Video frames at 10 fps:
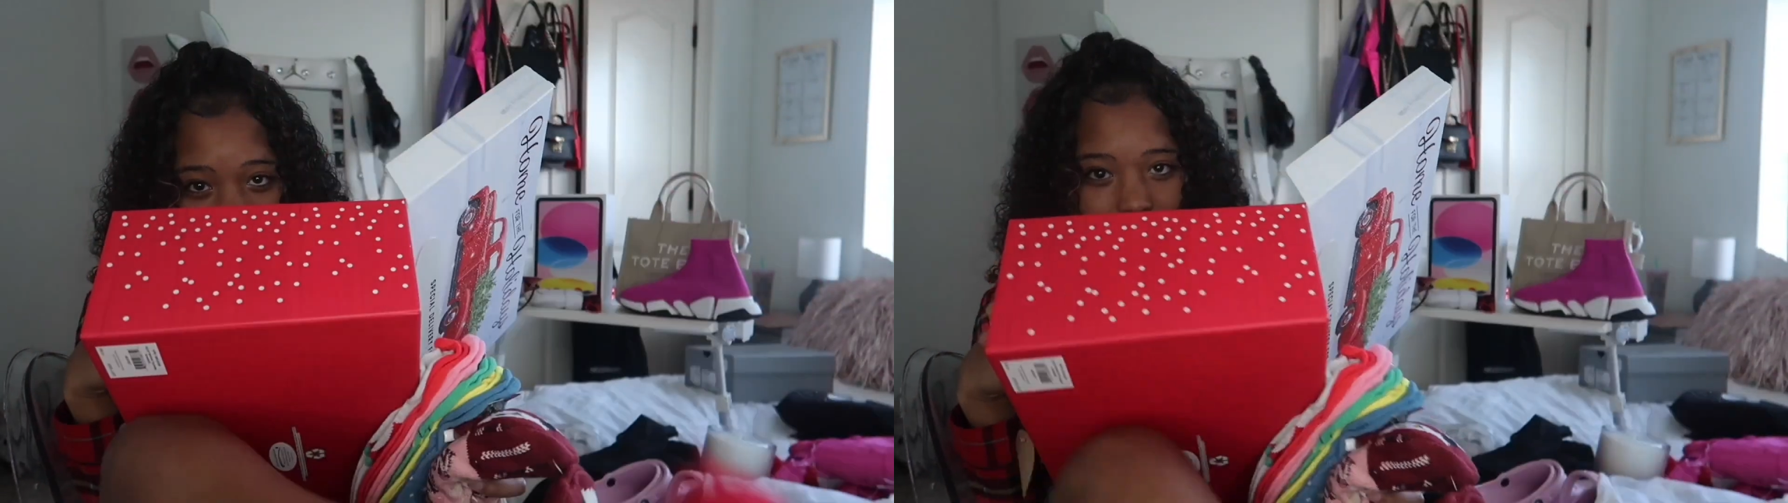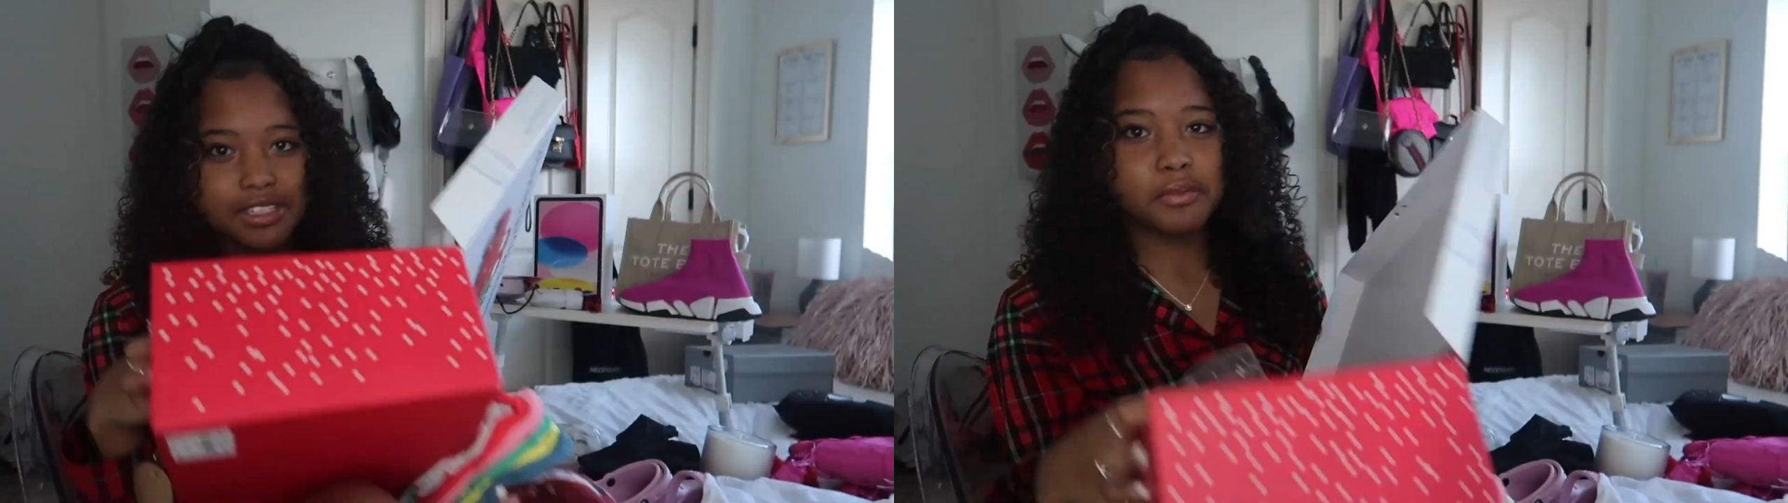
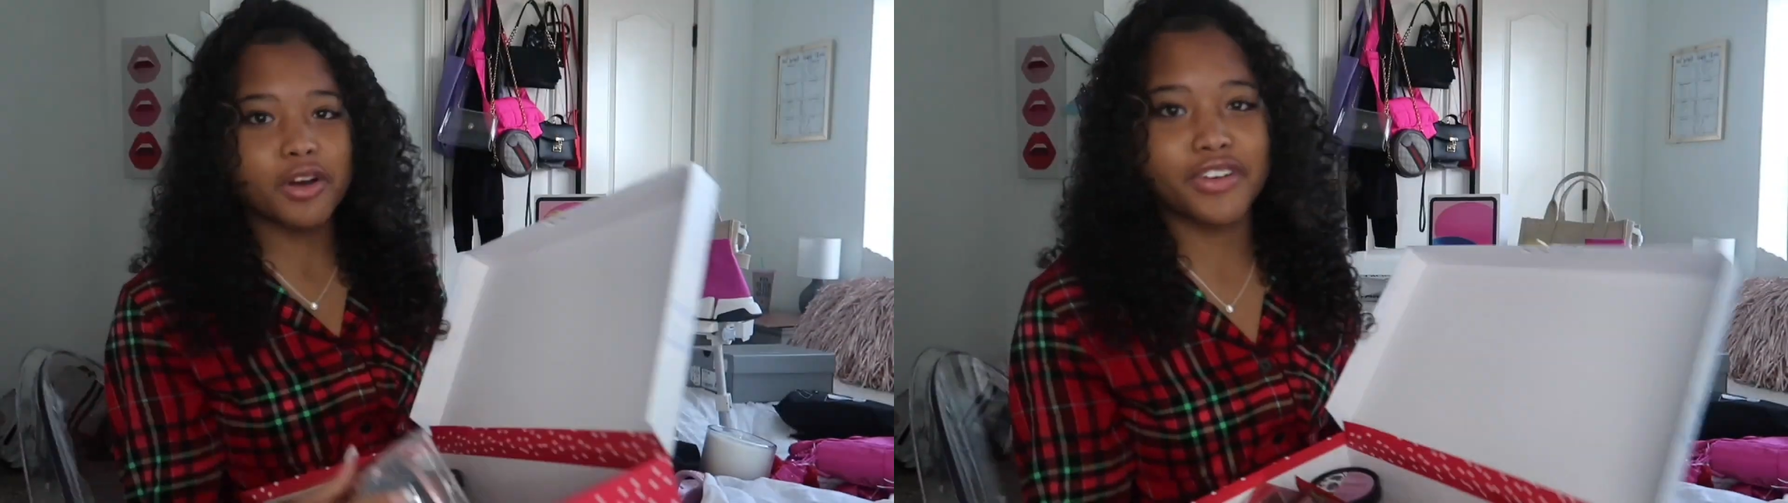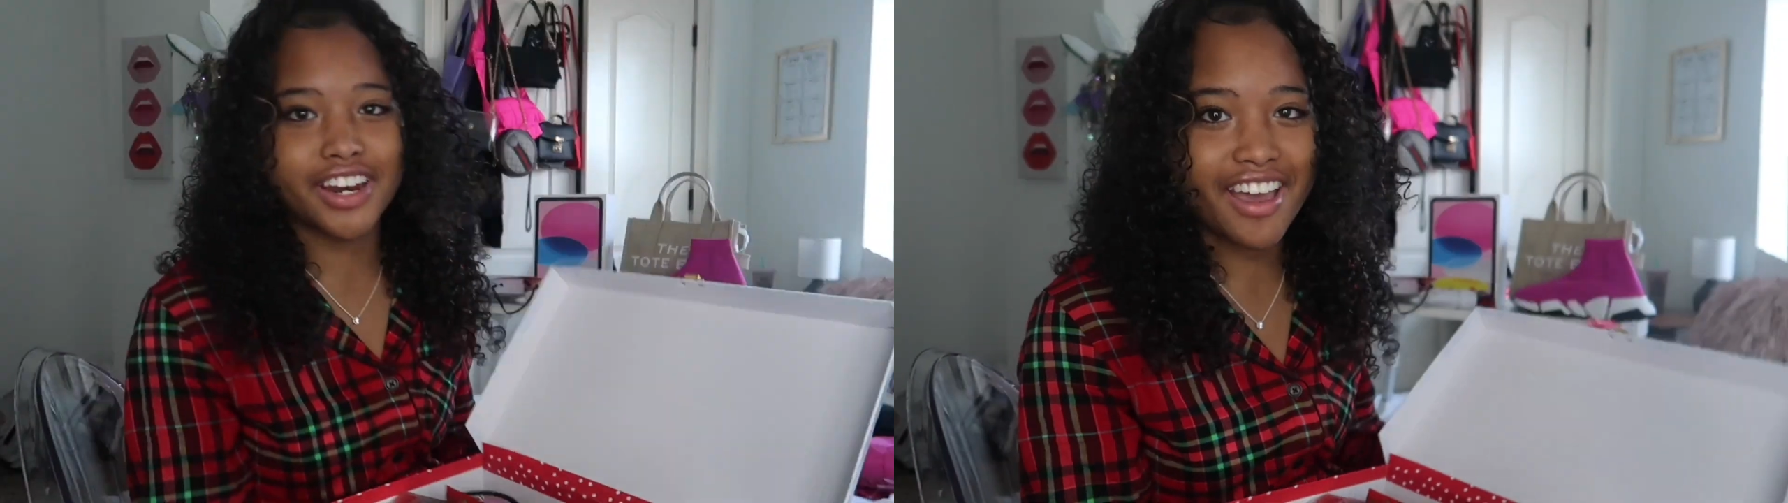some
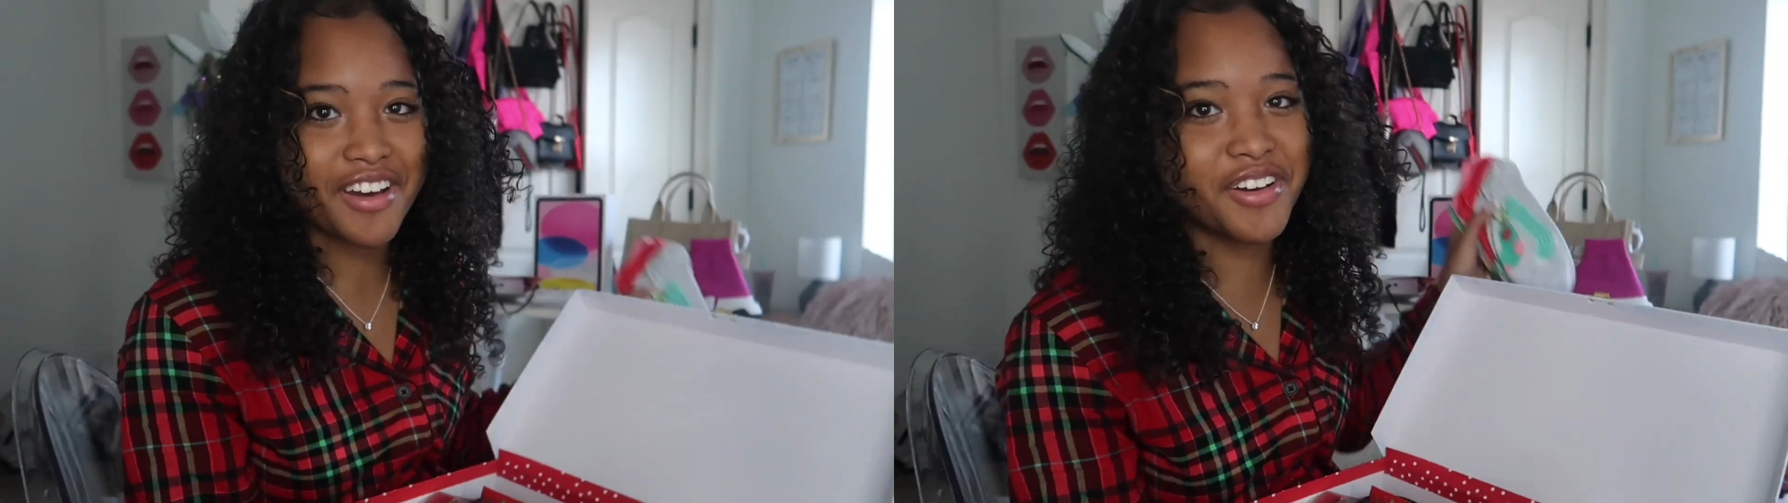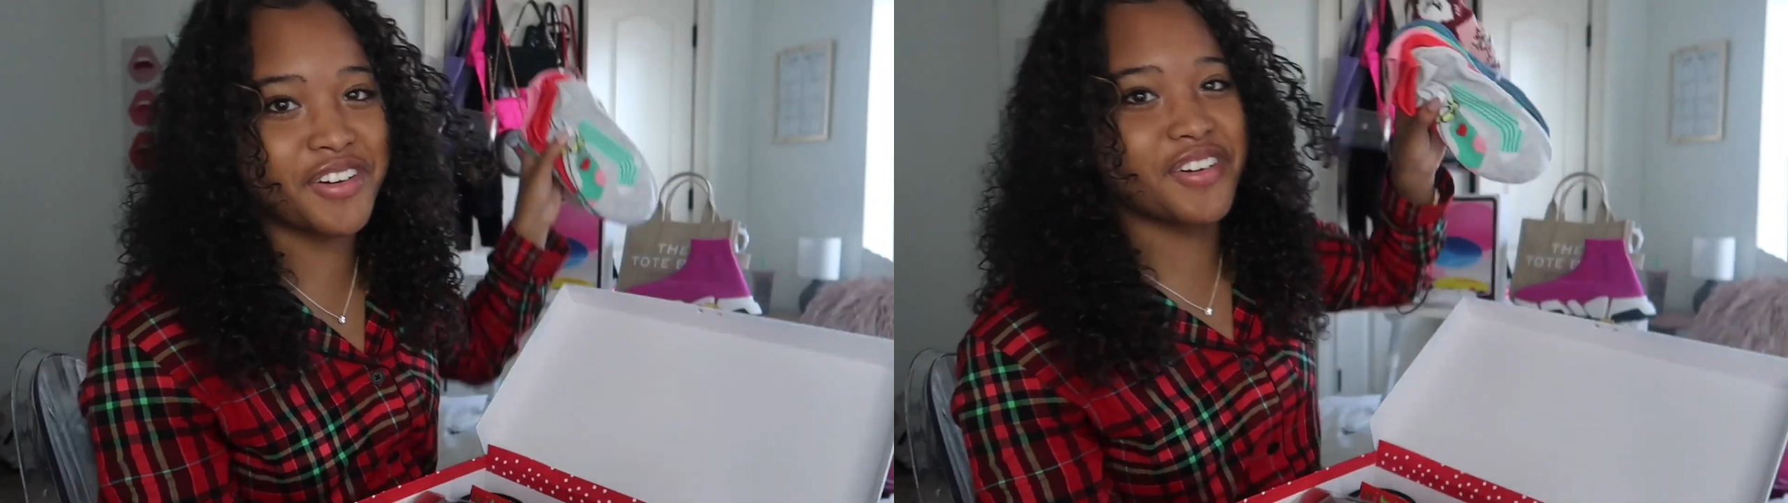on right now.